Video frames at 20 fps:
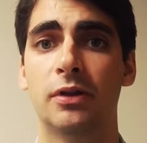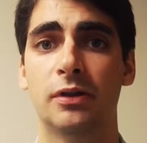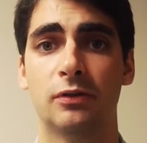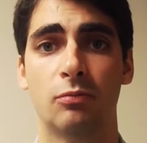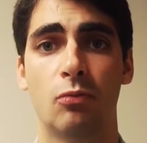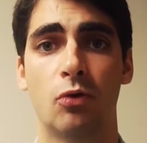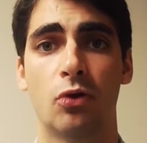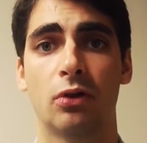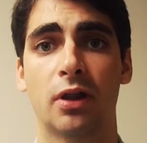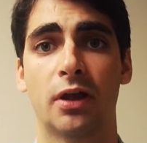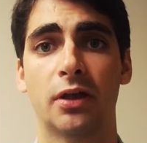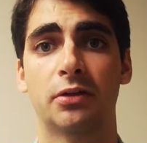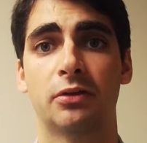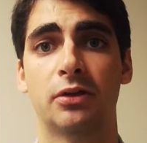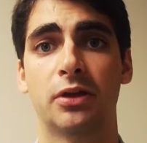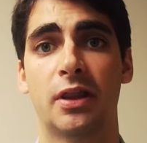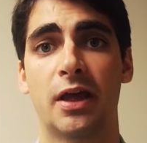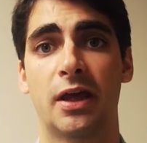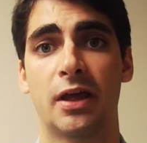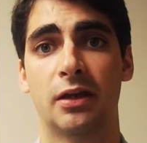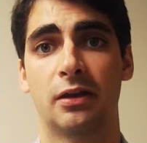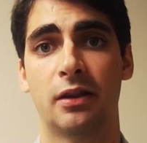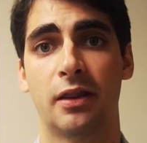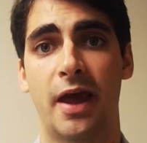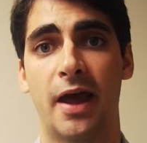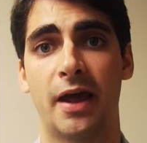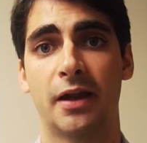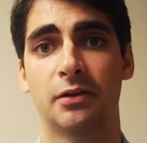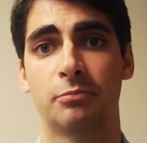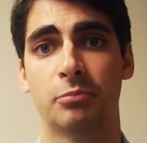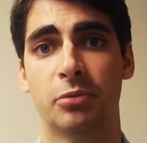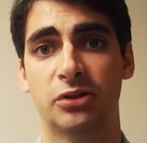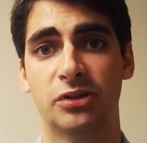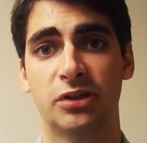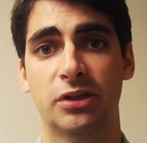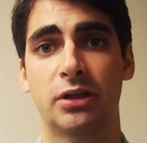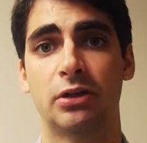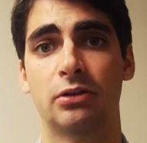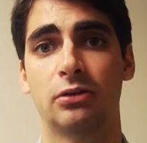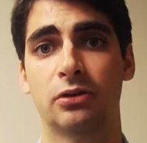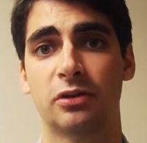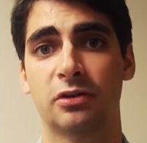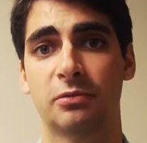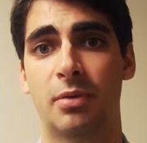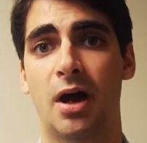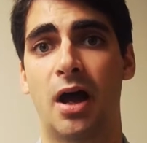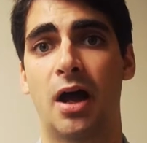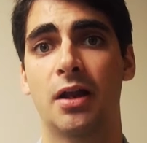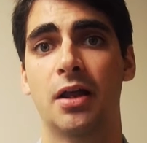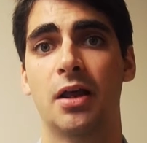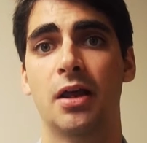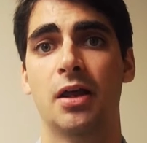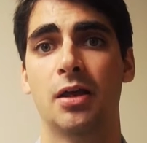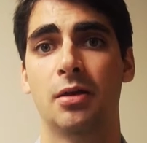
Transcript: it's more likely that that particular spot